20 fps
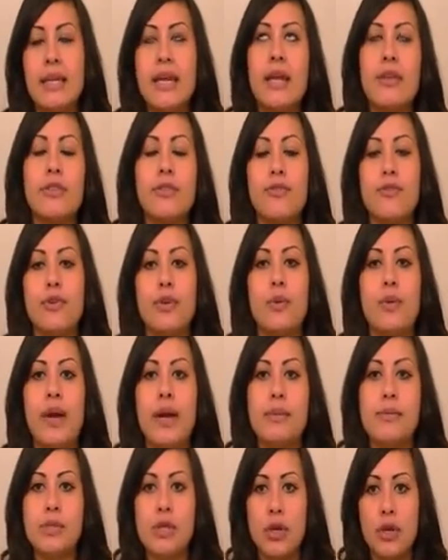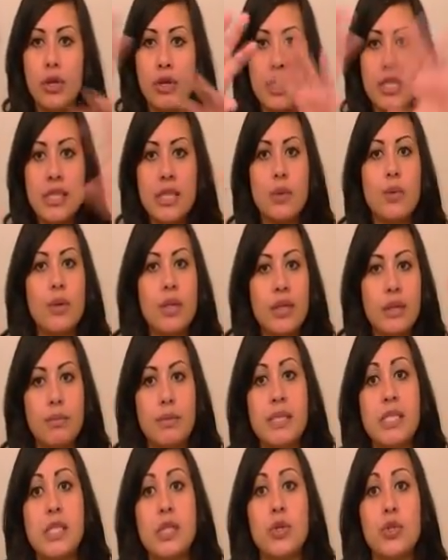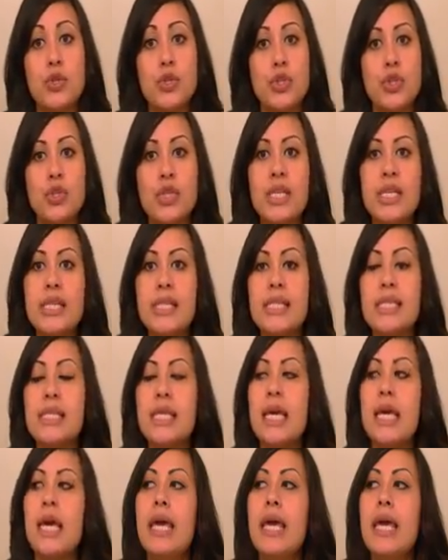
not the freeway, I'm sorry, you could see one of the busier streets.